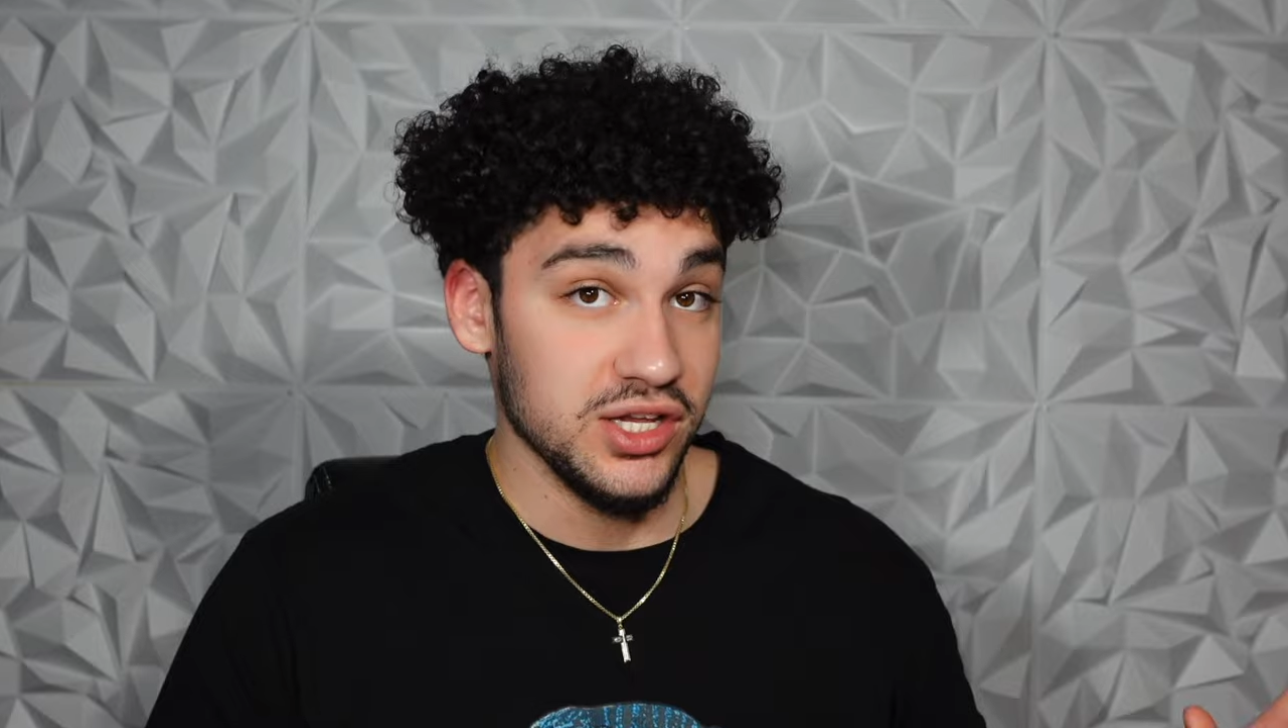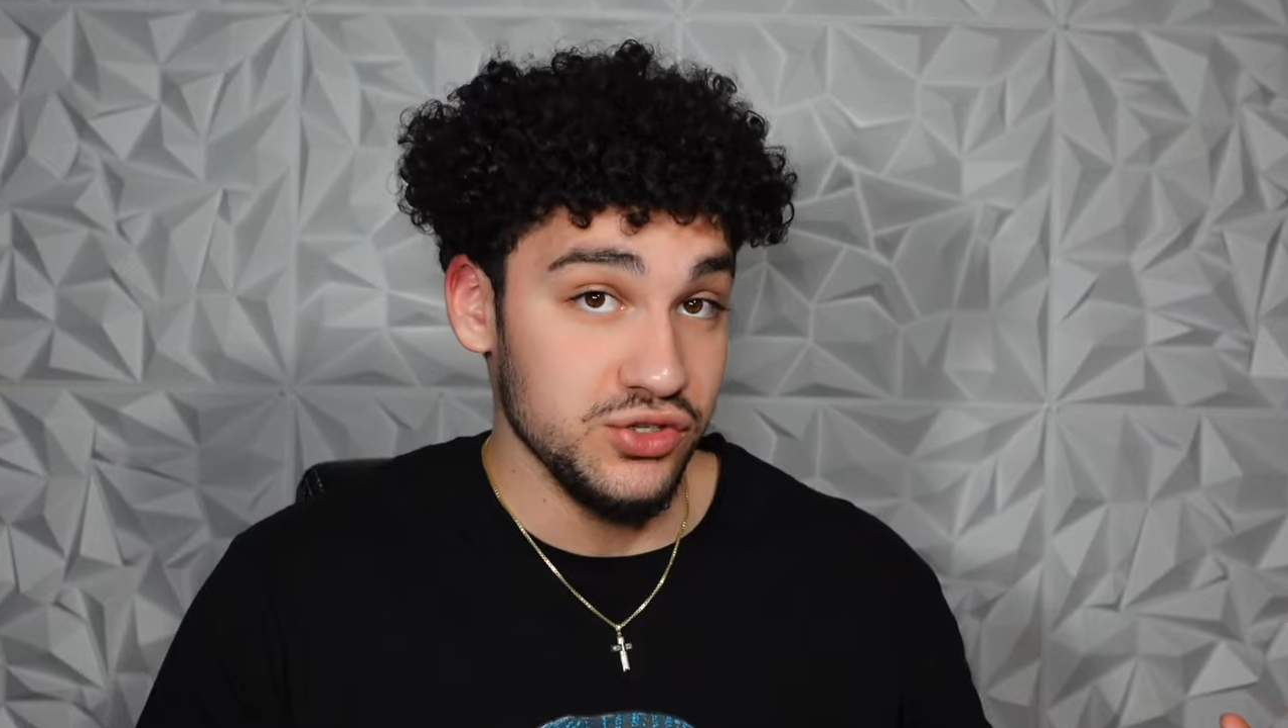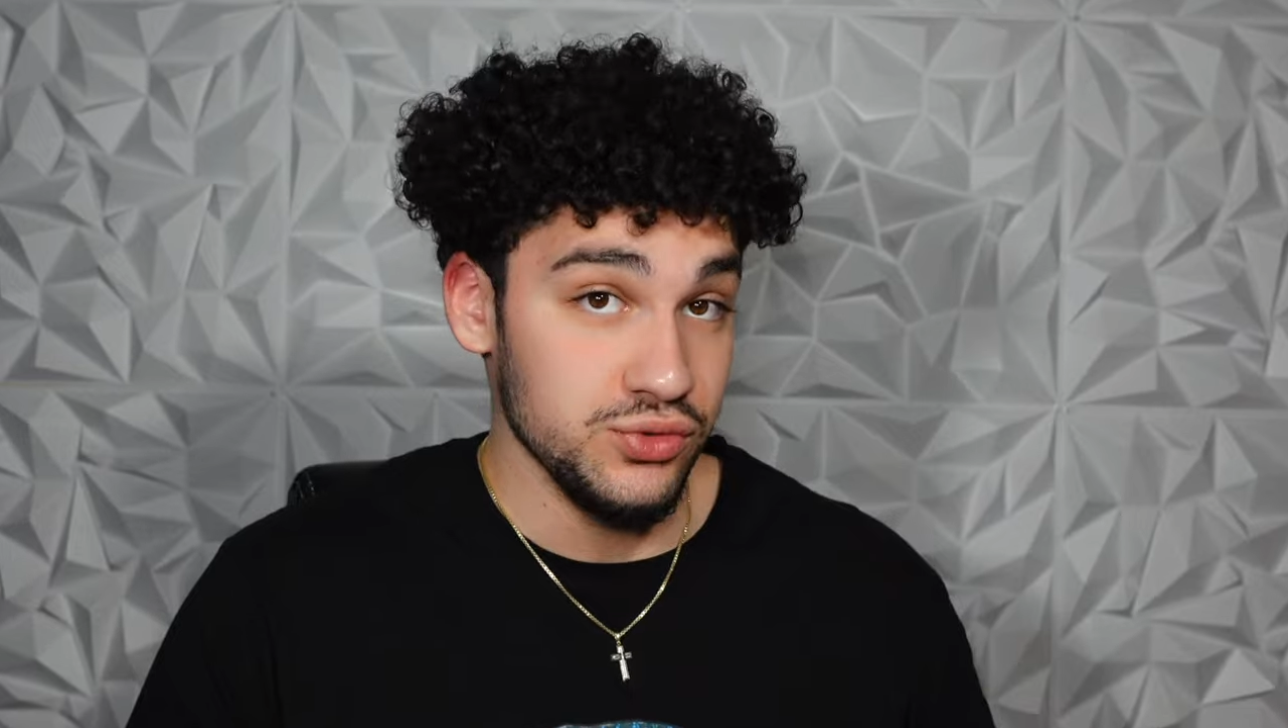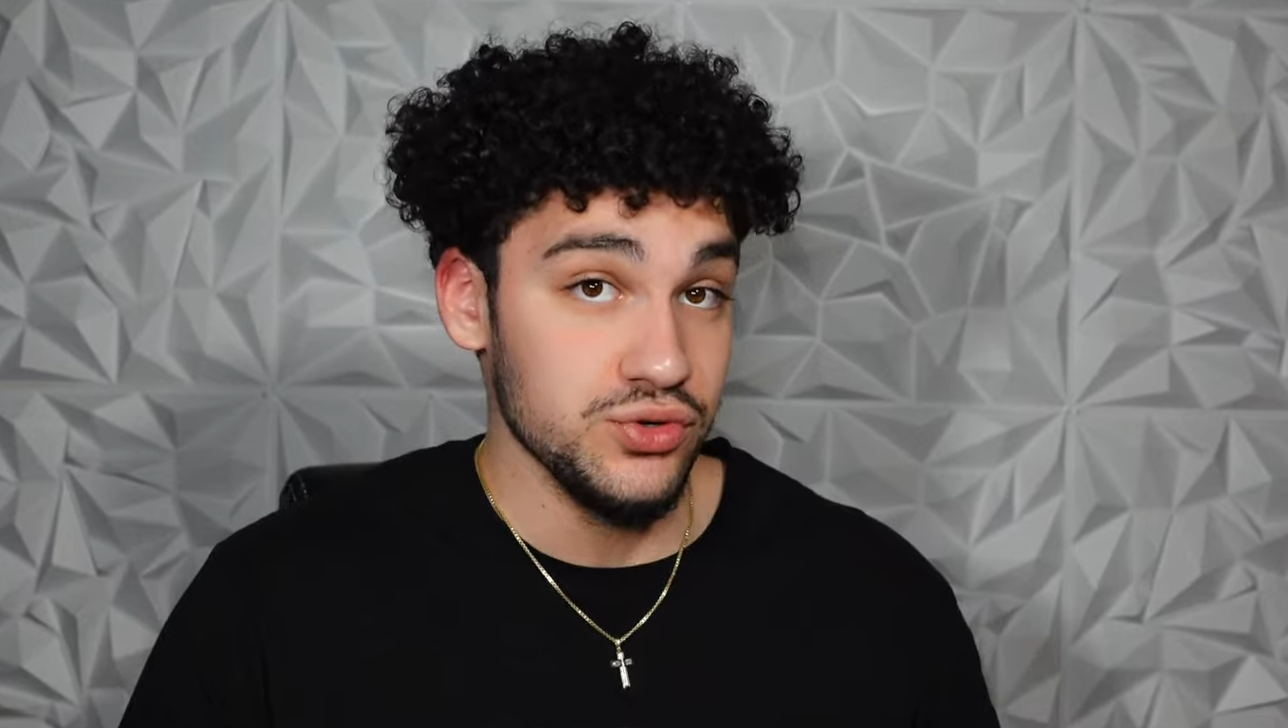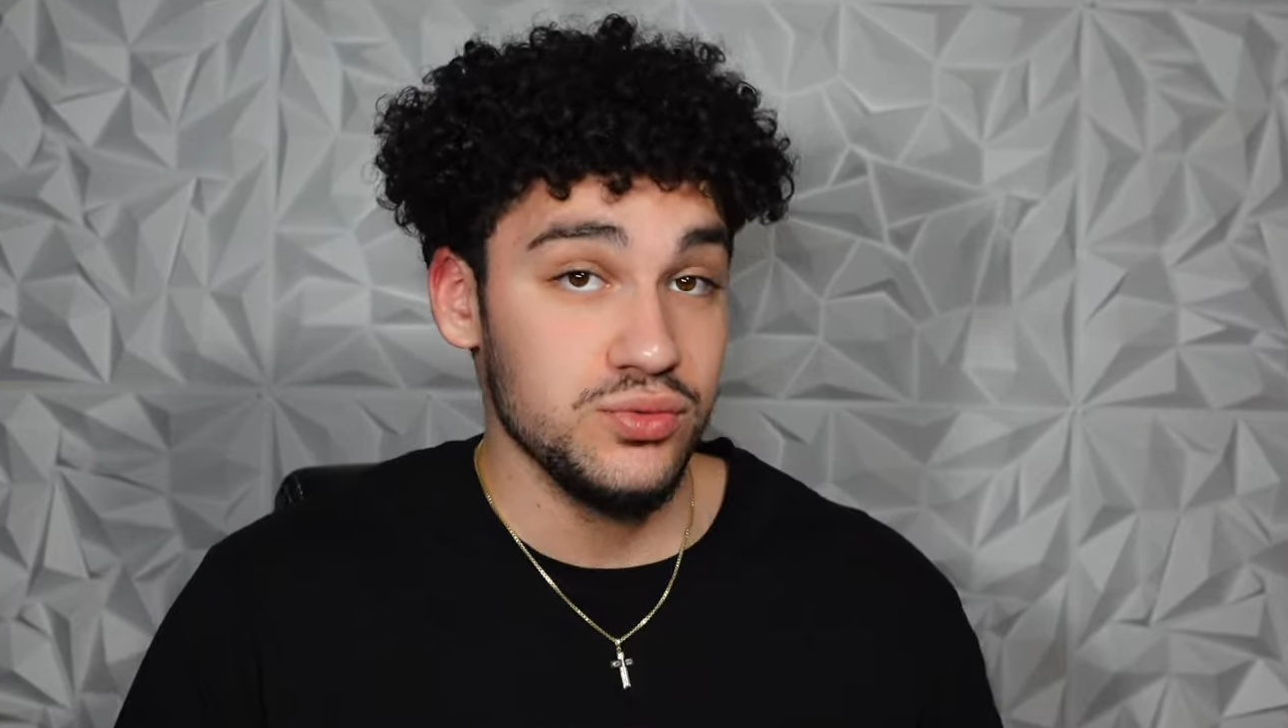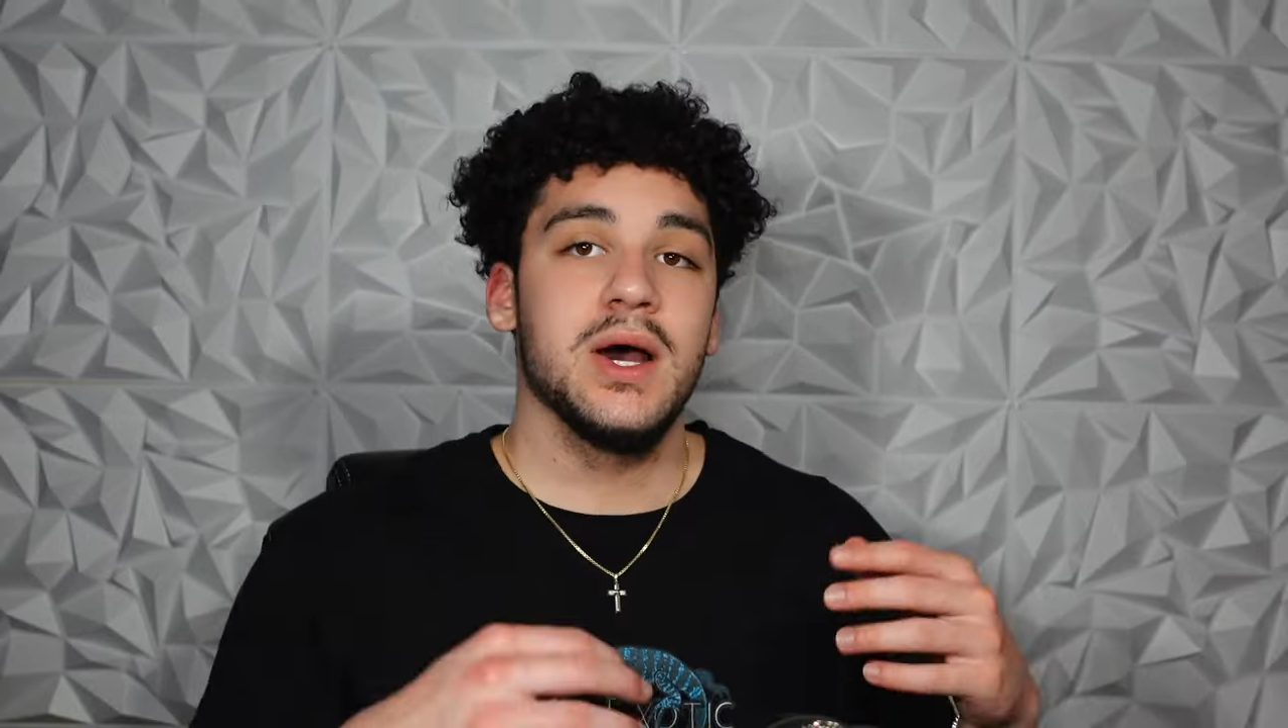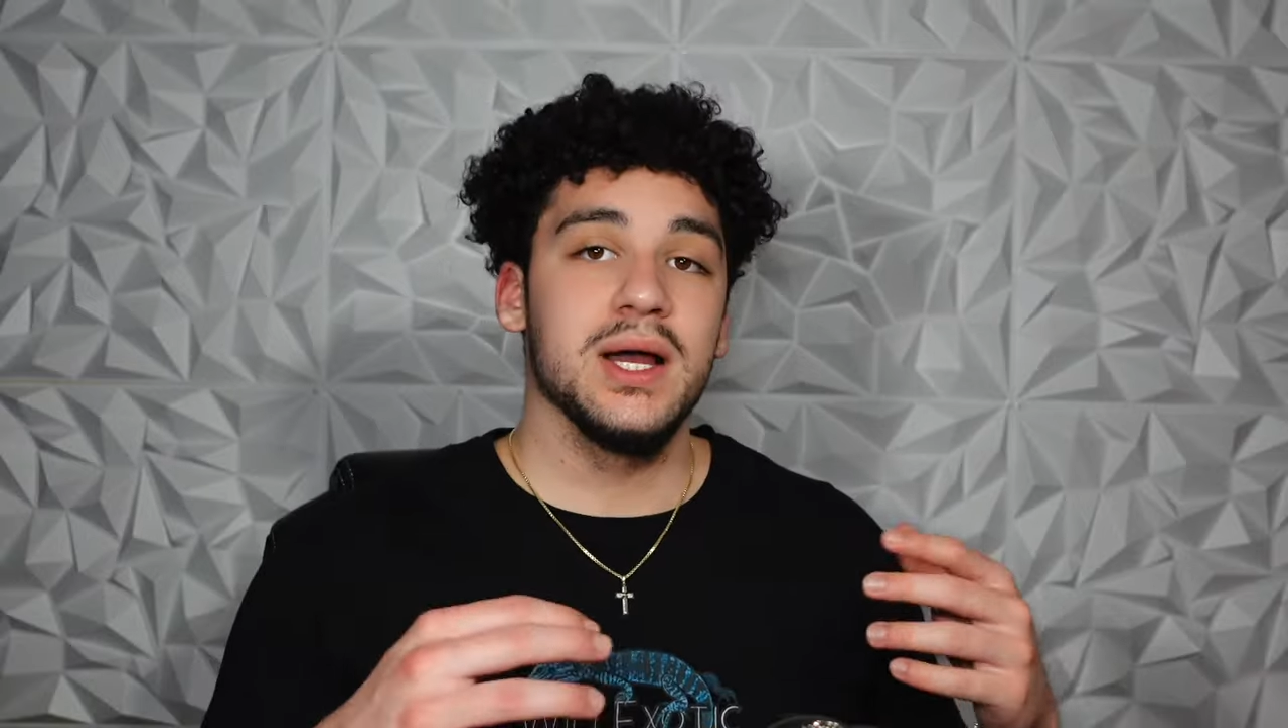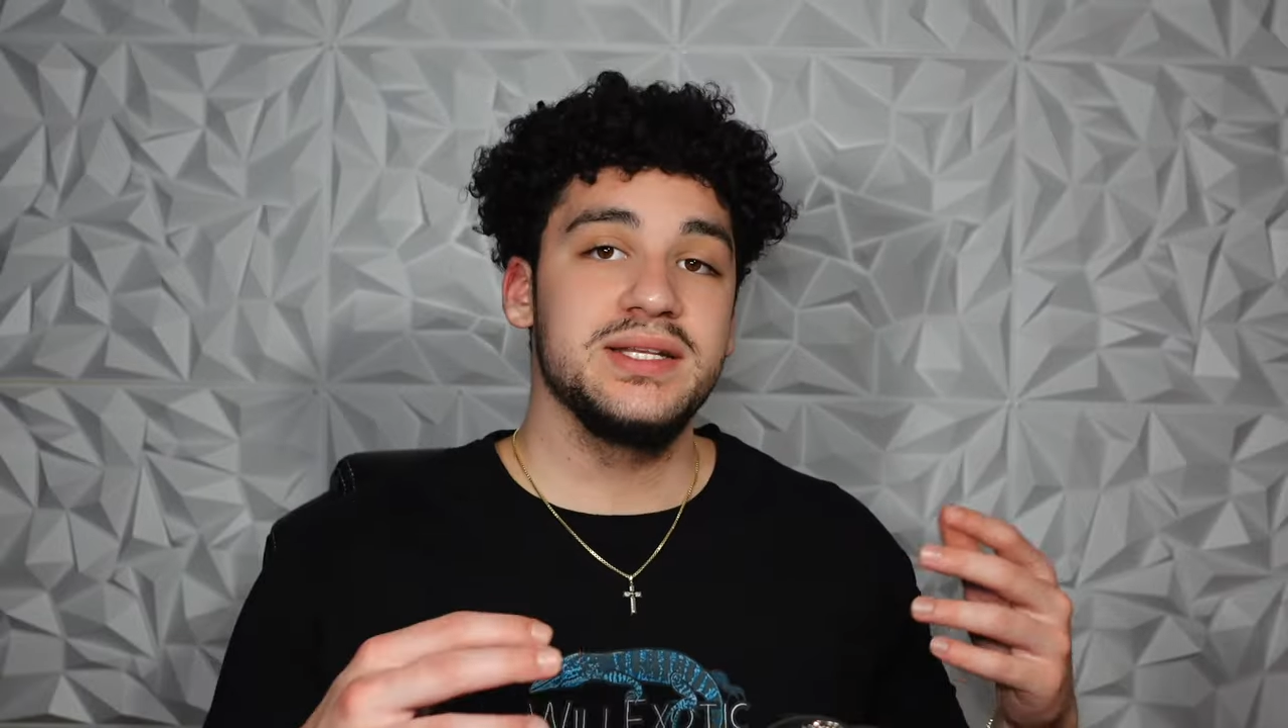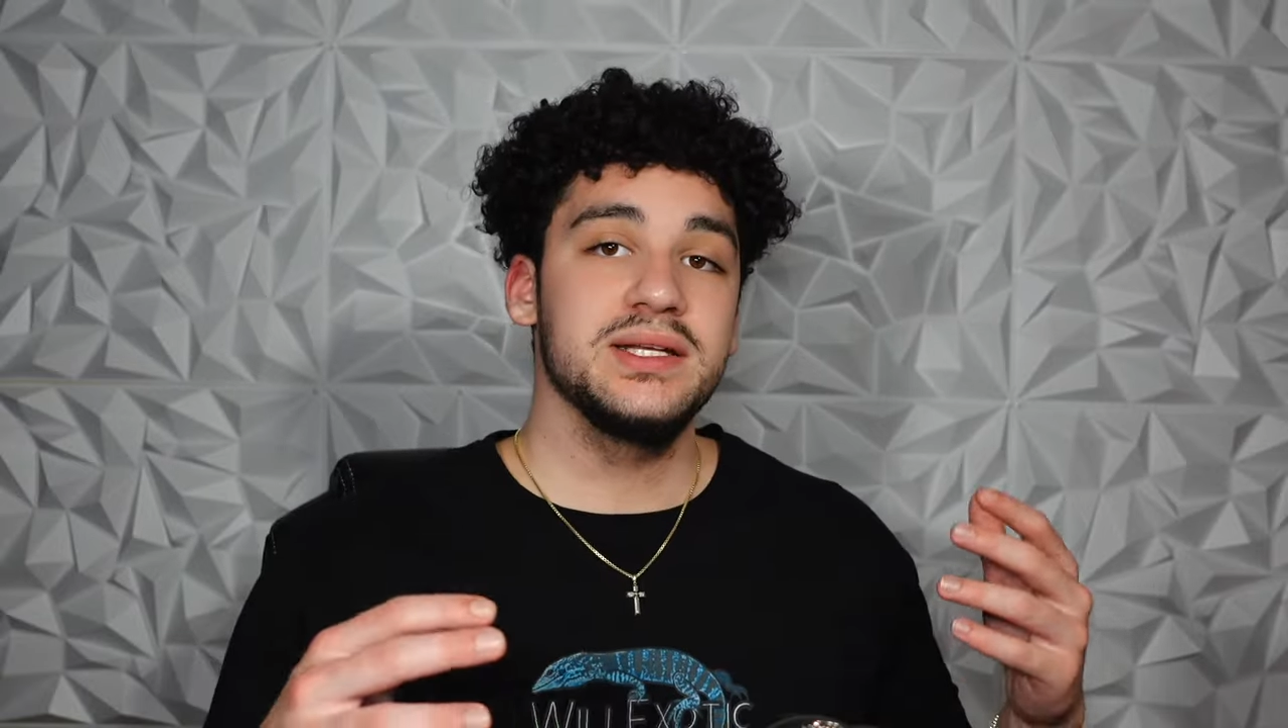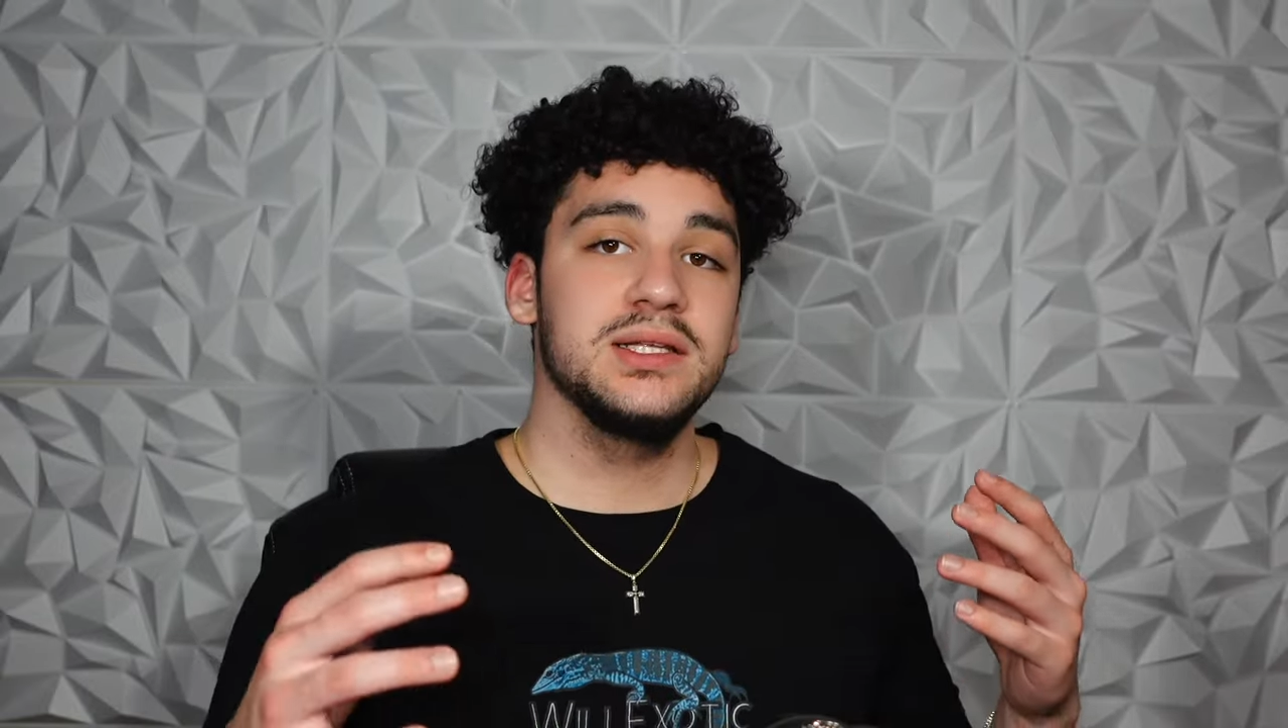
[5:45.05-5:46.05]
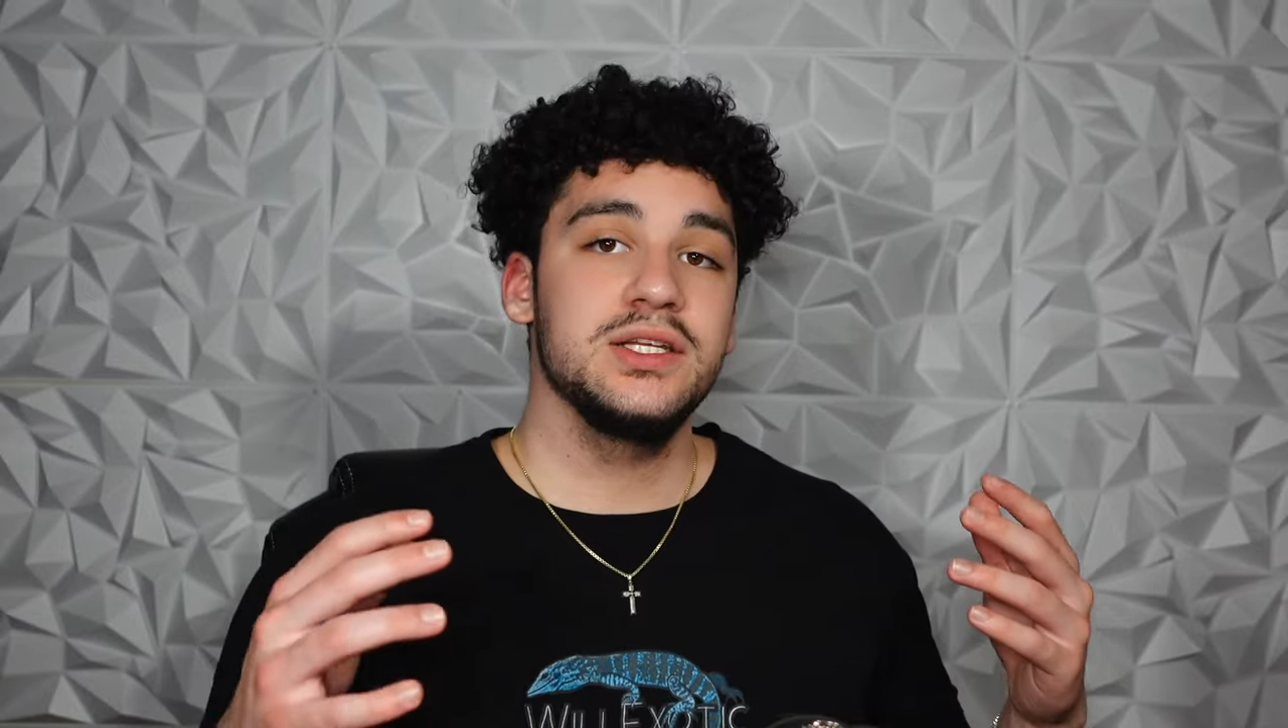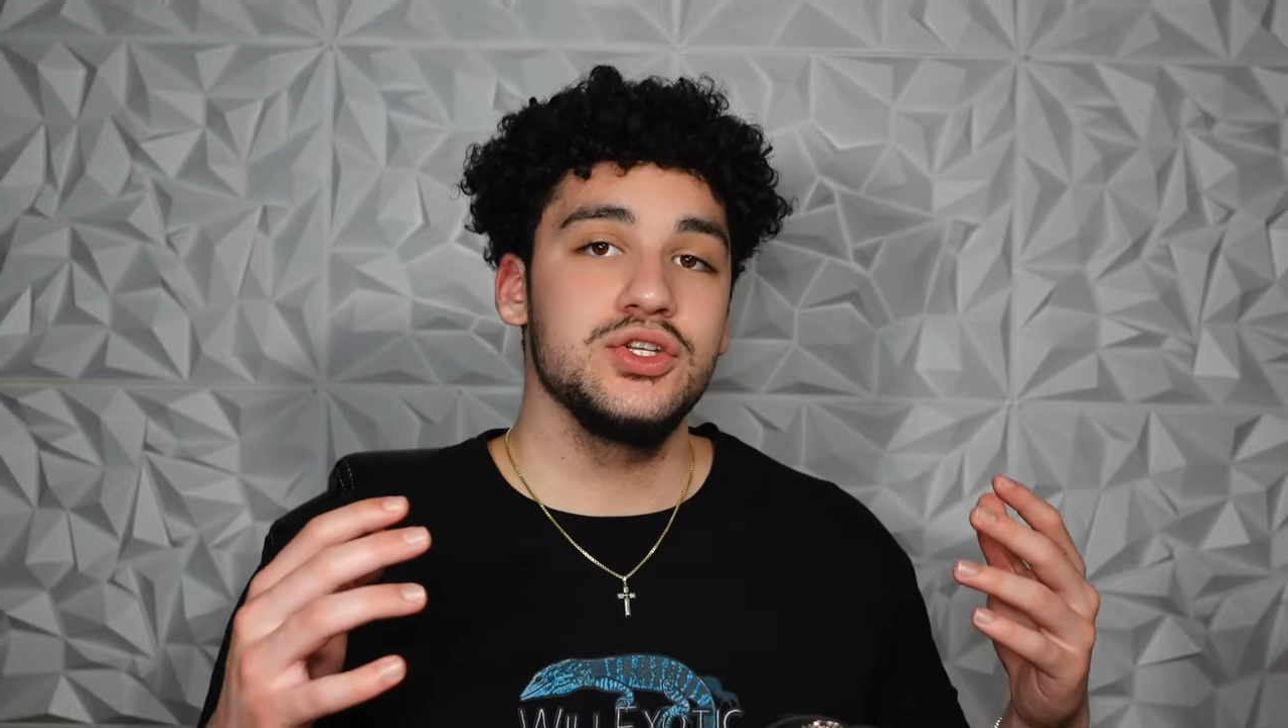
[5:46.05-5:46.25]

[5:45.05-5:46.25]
as you do. Now, ideally,